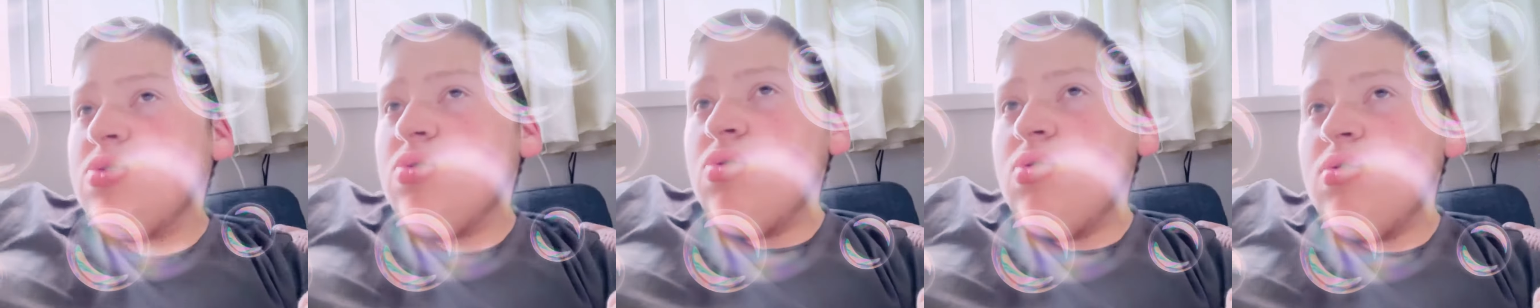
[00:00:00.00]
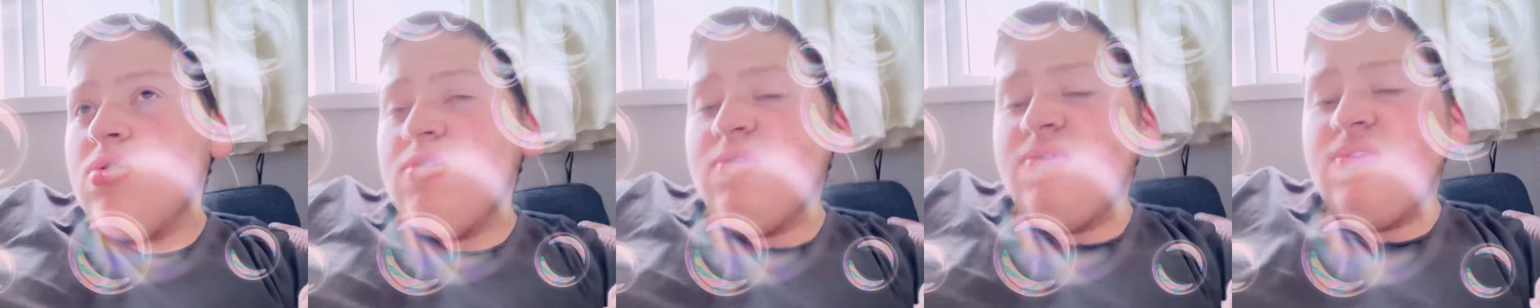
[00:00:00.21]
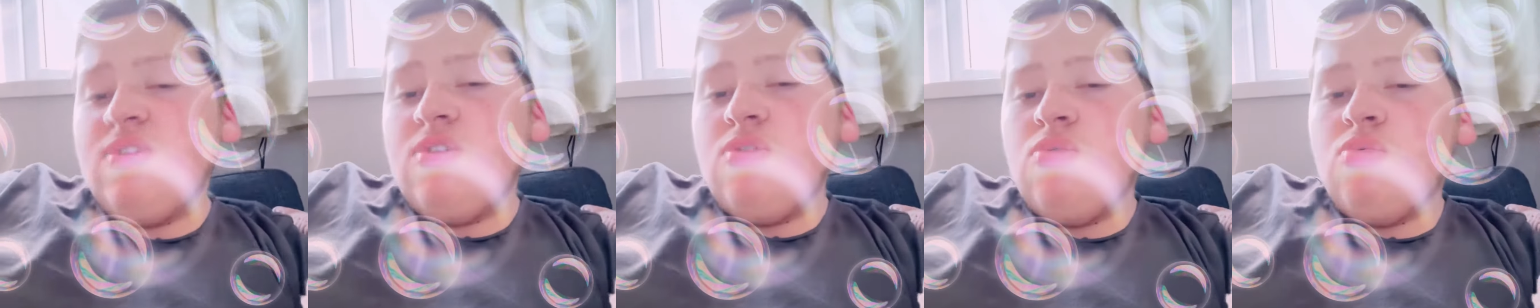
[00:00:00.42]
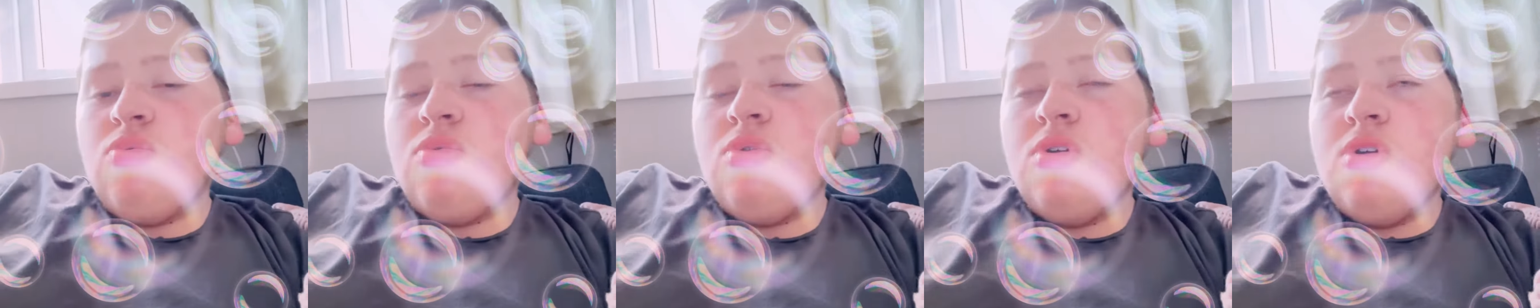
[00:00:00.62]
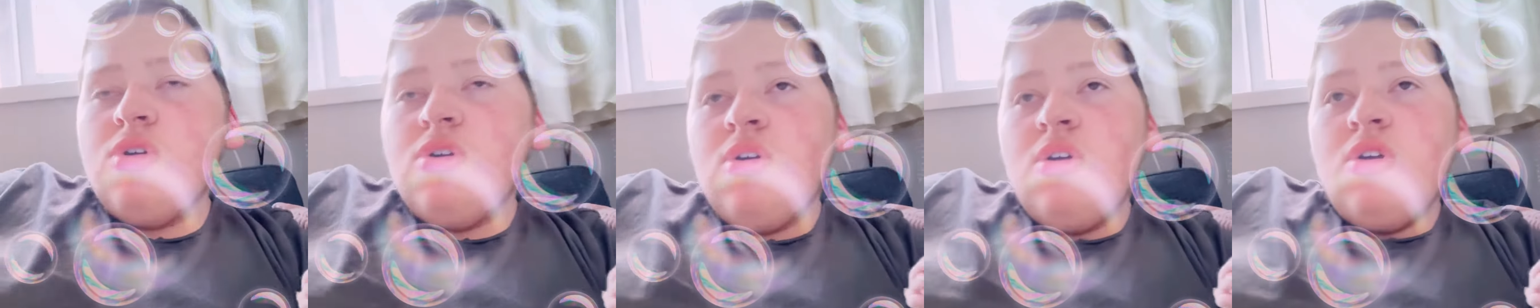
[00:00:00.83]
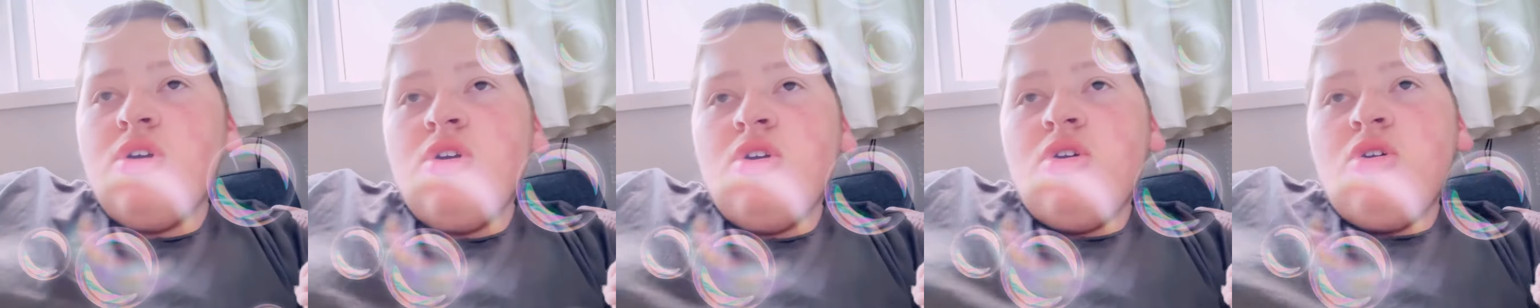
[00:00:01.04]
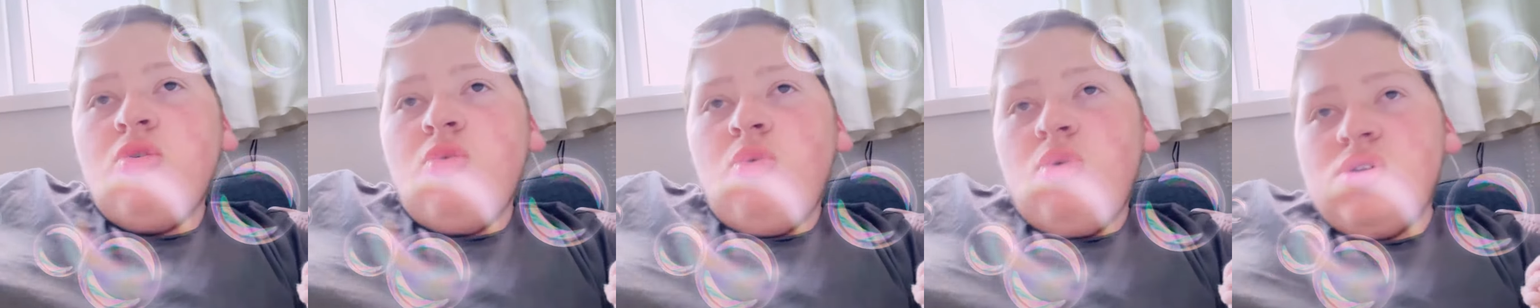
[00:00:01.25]
all of you,
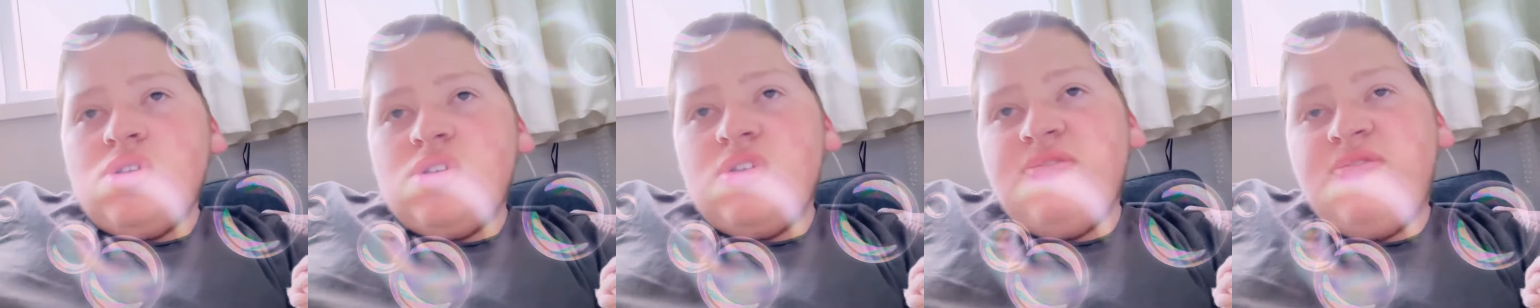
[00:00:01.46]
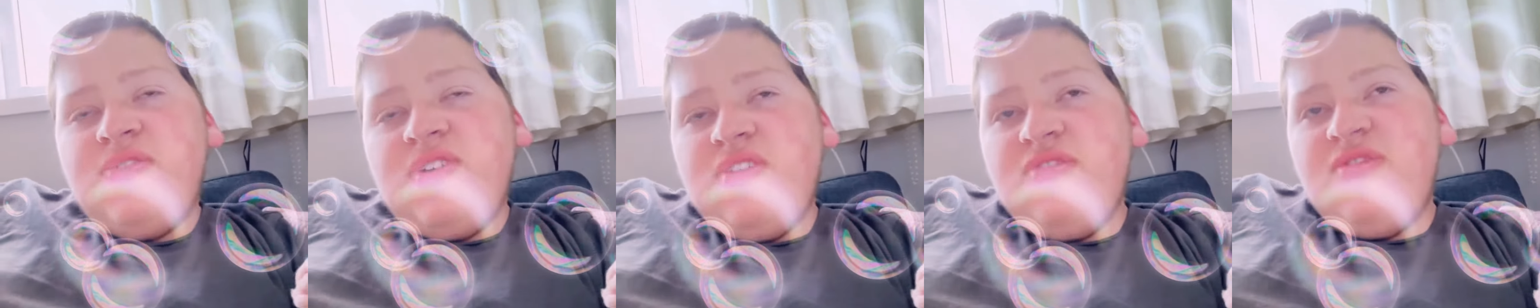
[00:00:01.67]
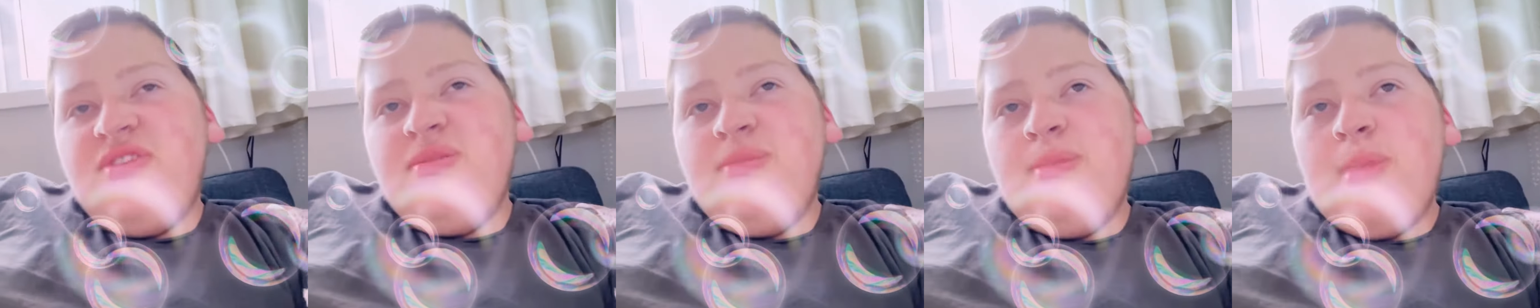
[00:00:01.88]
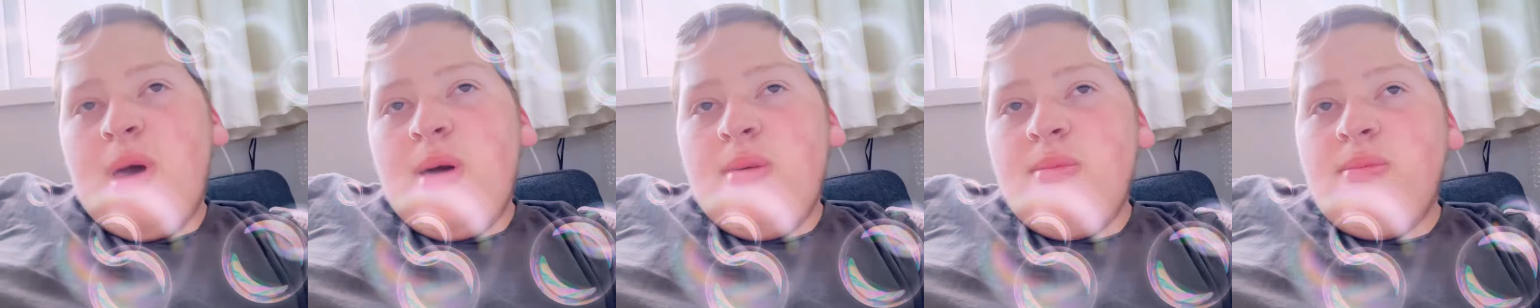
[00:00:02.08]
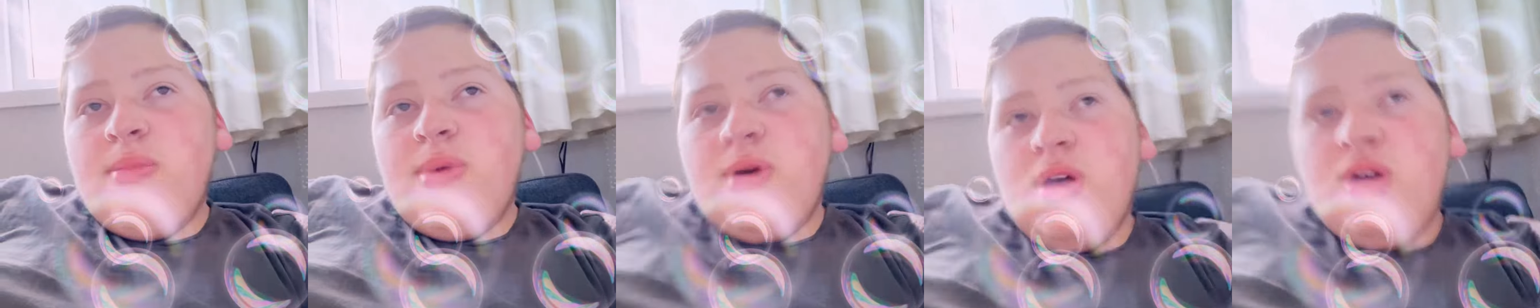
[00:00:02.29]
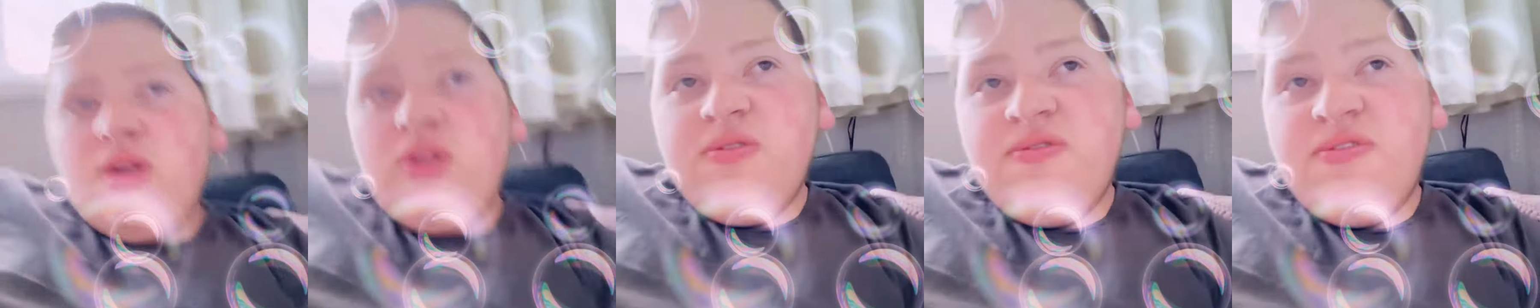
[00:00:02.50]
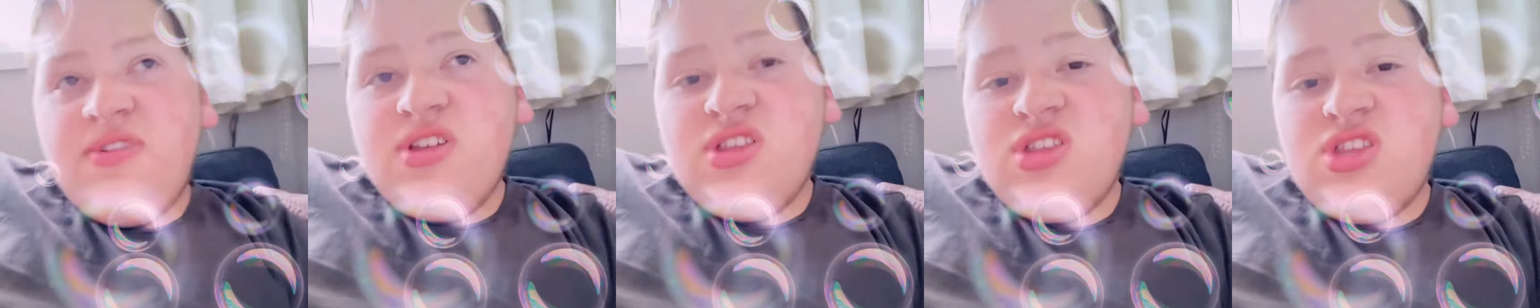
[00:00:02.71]
what's your favourite member
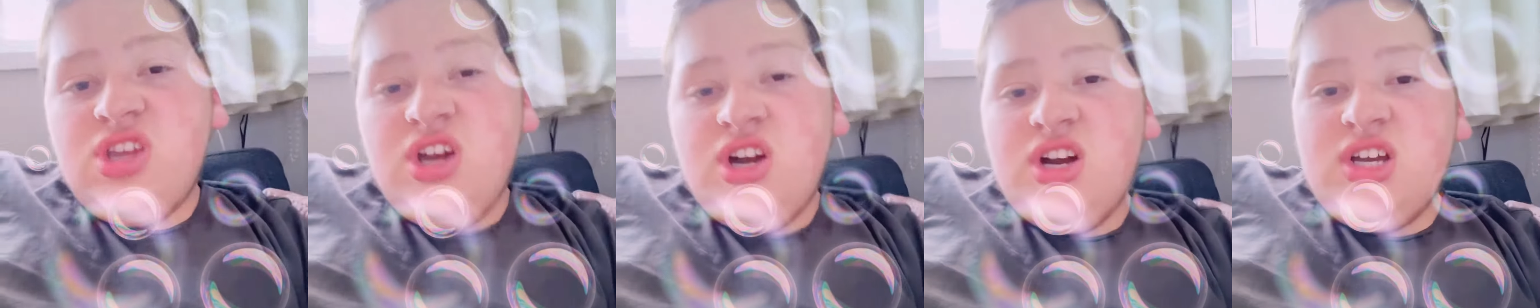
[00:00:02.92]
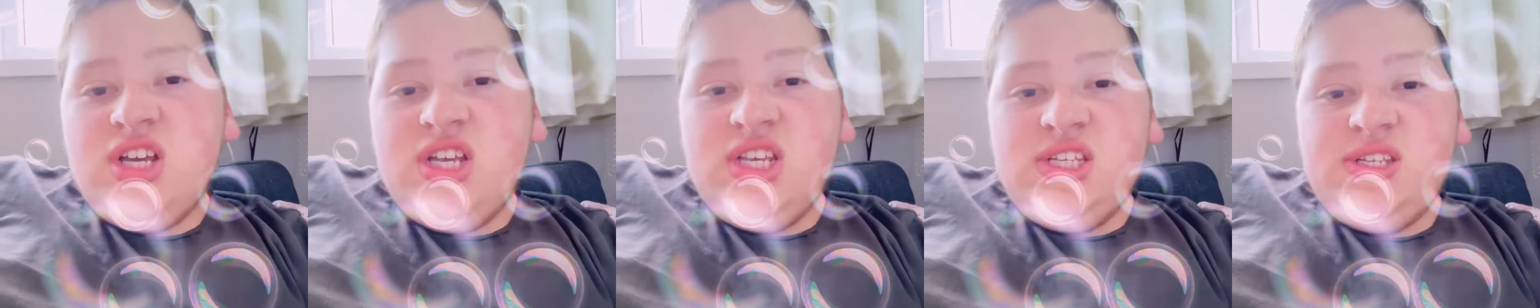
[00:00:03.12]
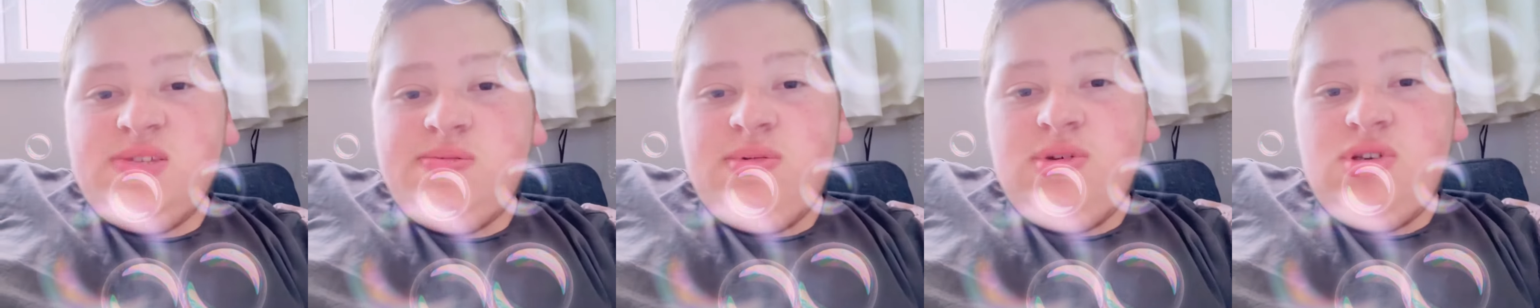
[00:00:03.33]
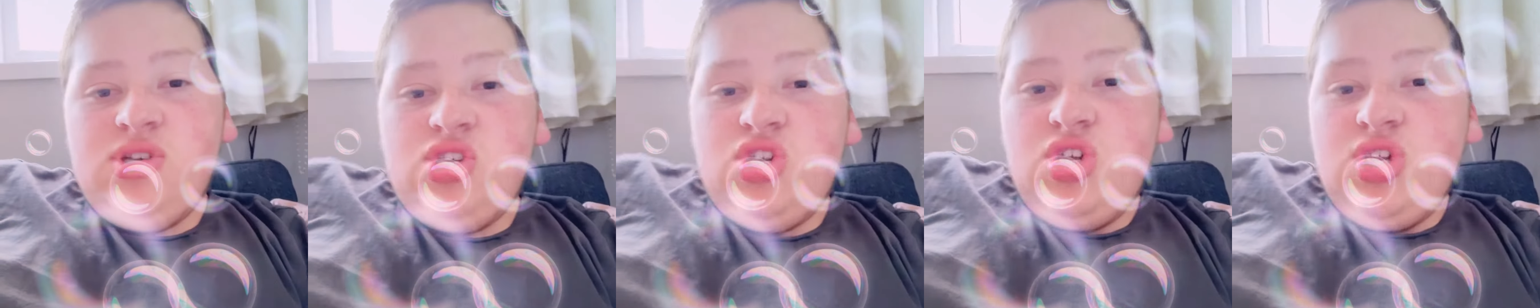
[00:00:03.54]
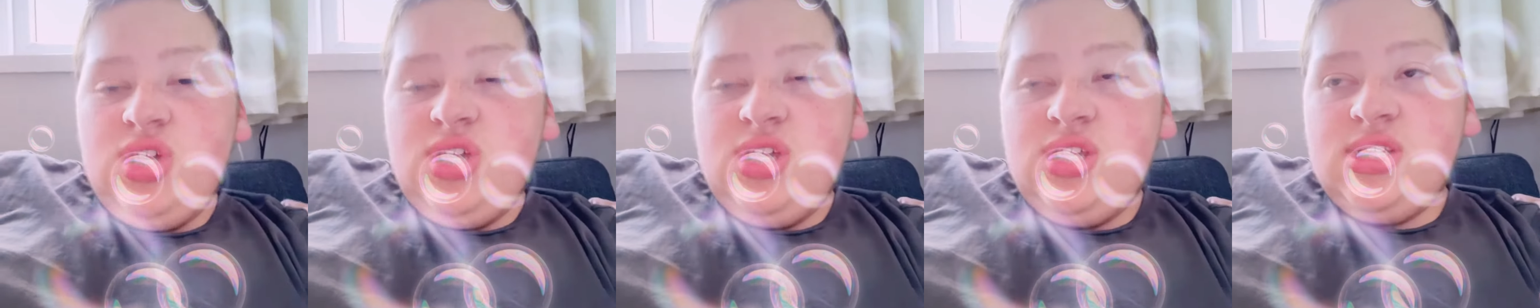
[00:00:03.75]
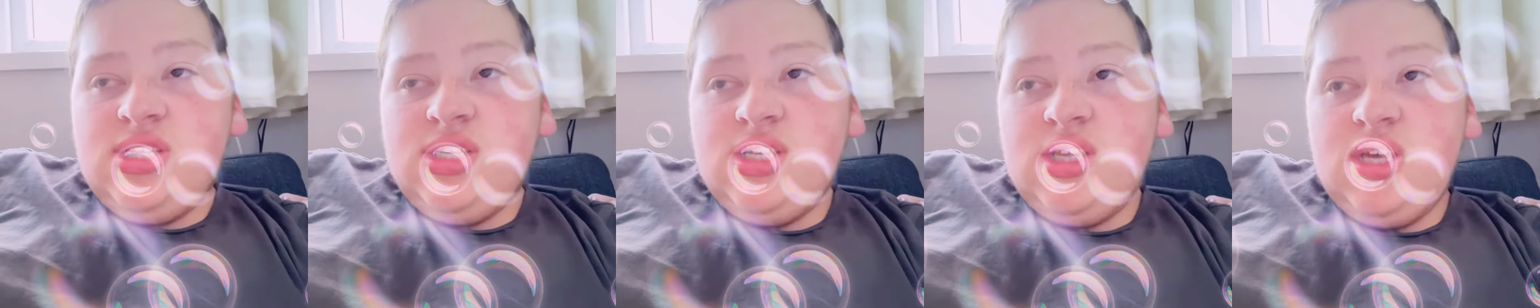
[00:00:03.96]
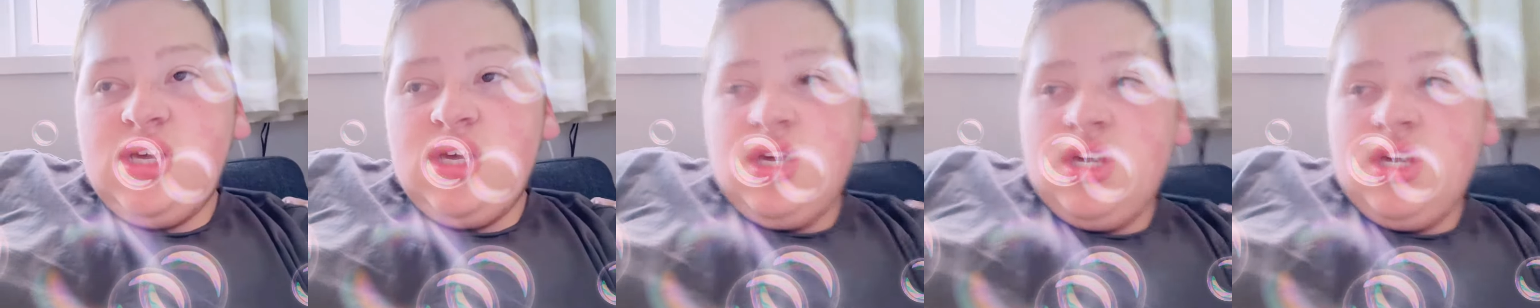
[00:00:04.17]
of a dog species?